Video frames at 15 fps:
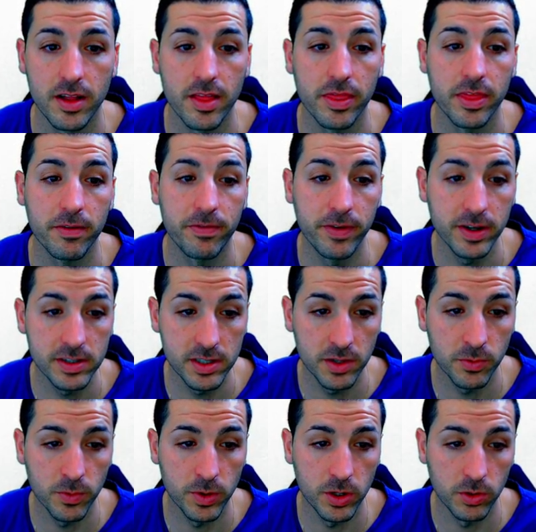The first thing we
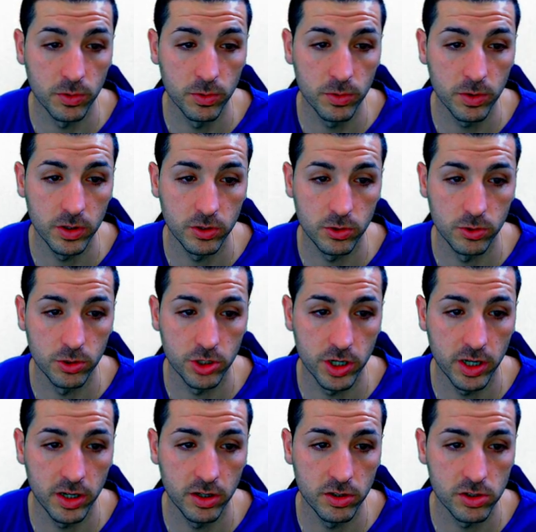want to do is to
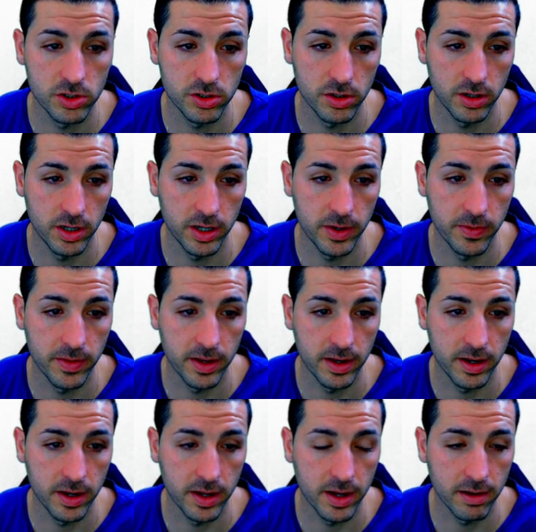change
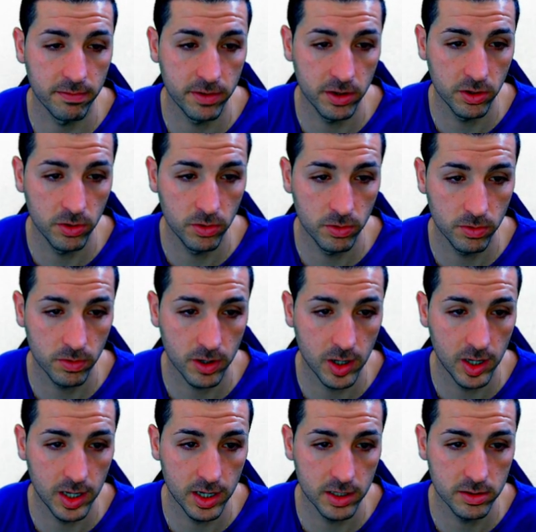the revenue
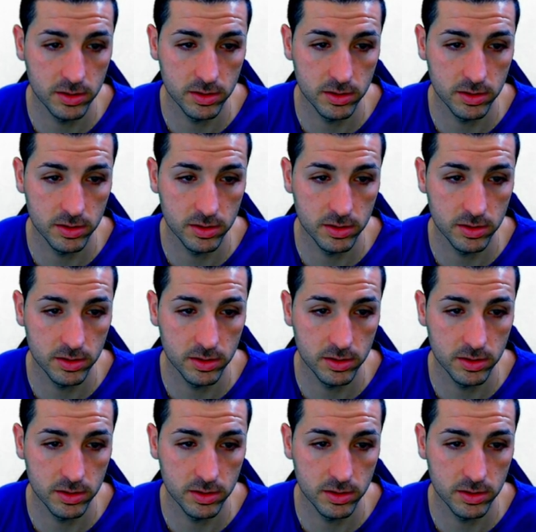colors.